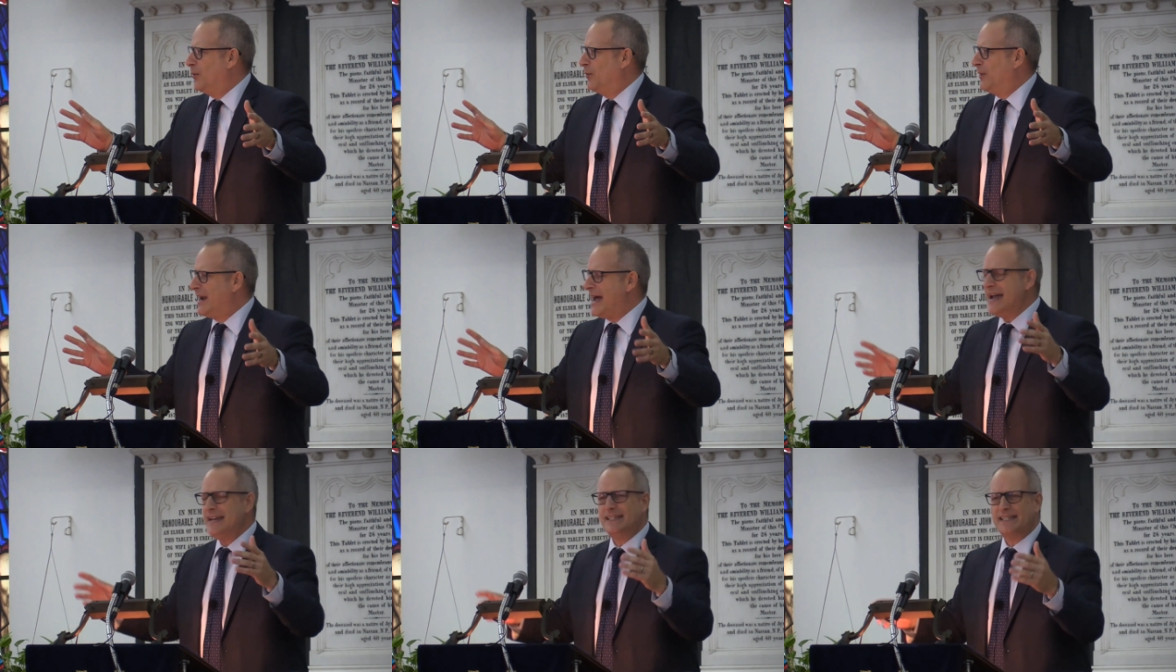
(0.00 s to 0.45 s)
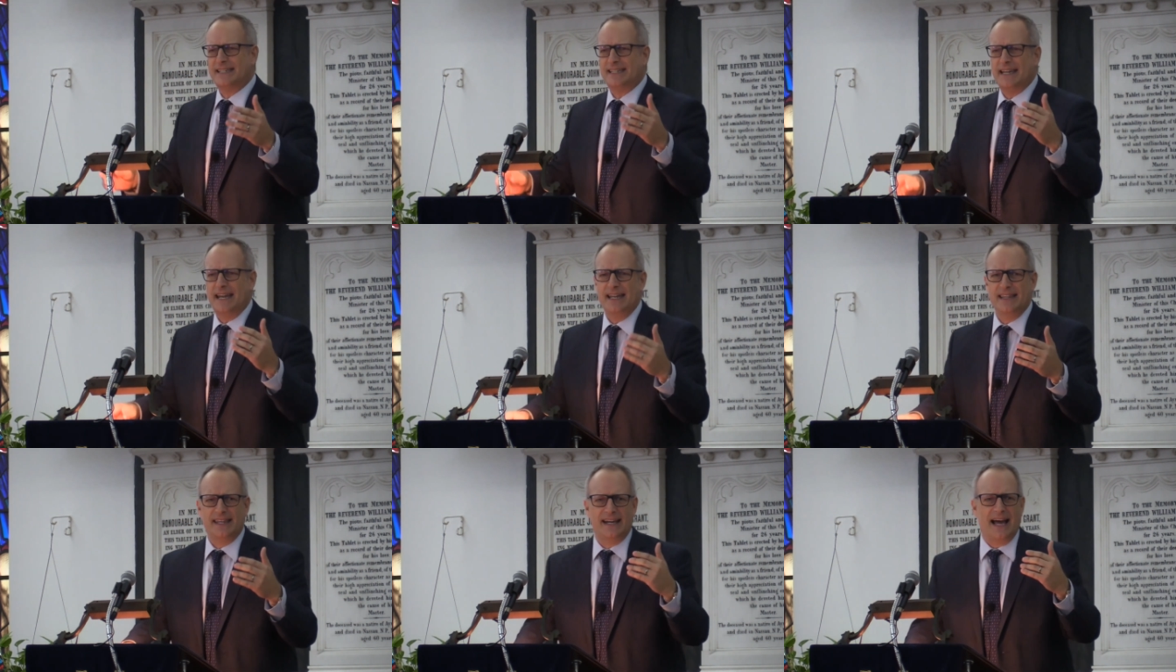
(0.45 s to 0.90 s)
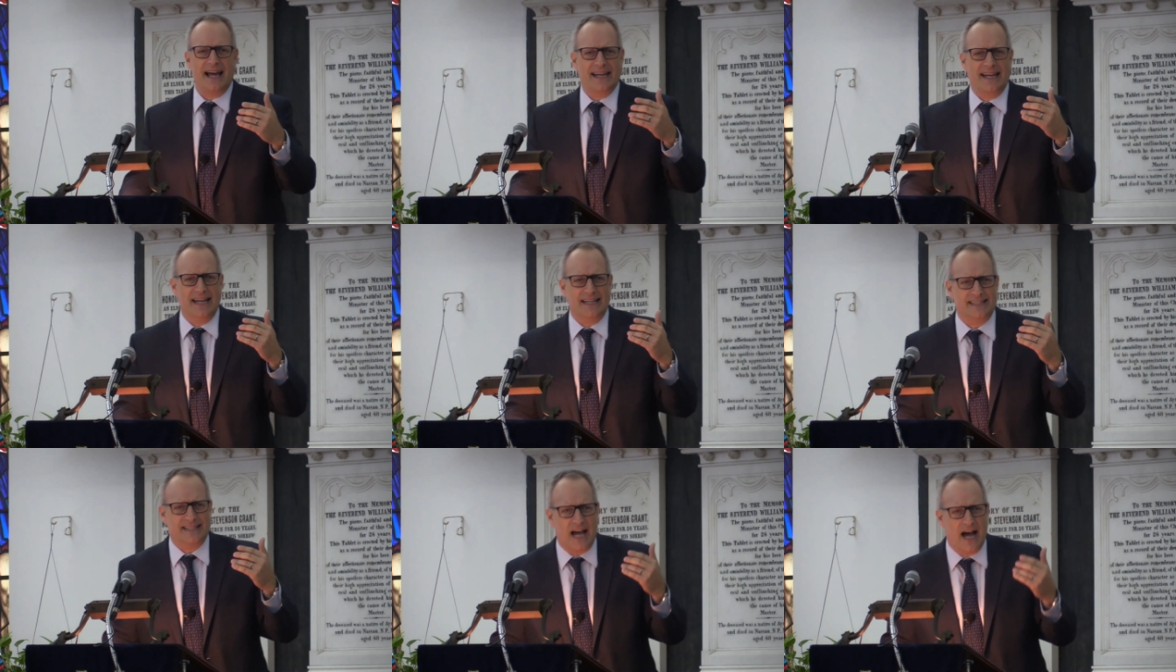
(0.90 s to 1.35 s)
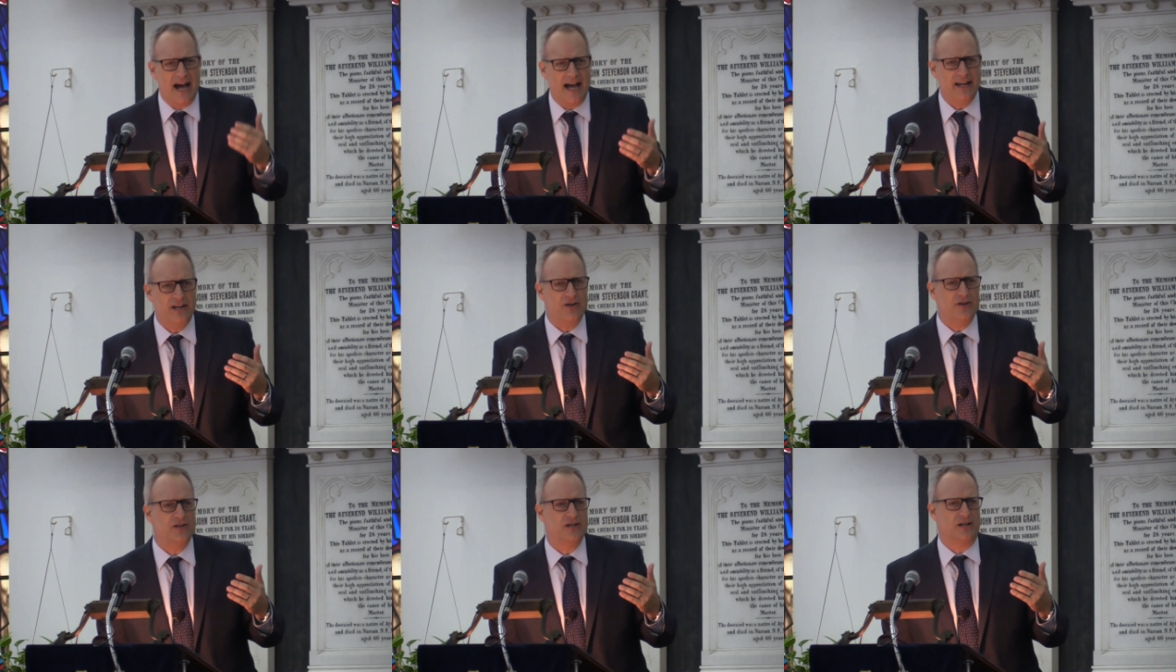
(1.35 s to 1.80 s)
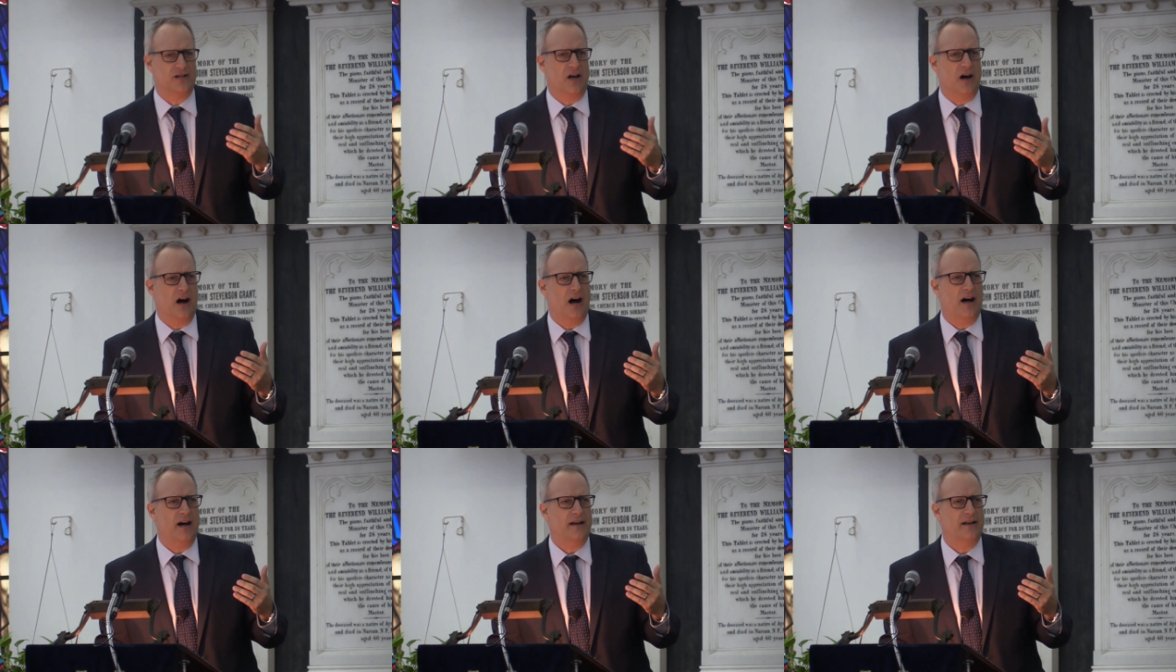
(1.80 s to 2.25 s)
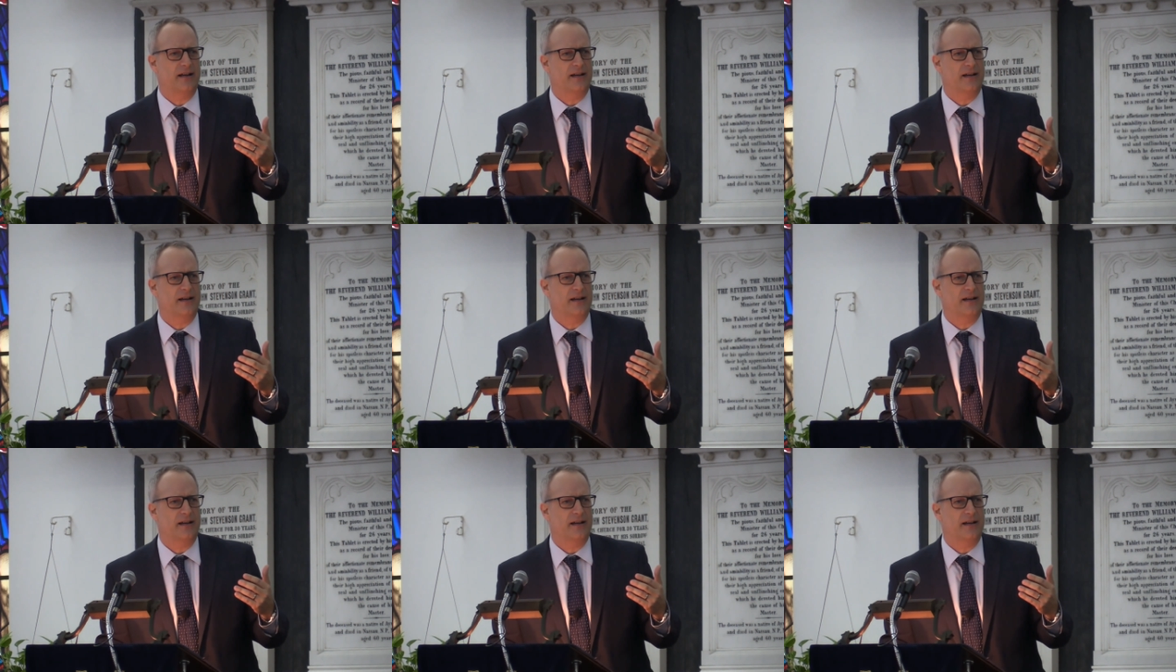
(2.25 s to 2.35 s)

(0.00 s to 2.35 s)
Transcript: When I say that I get tired a lot,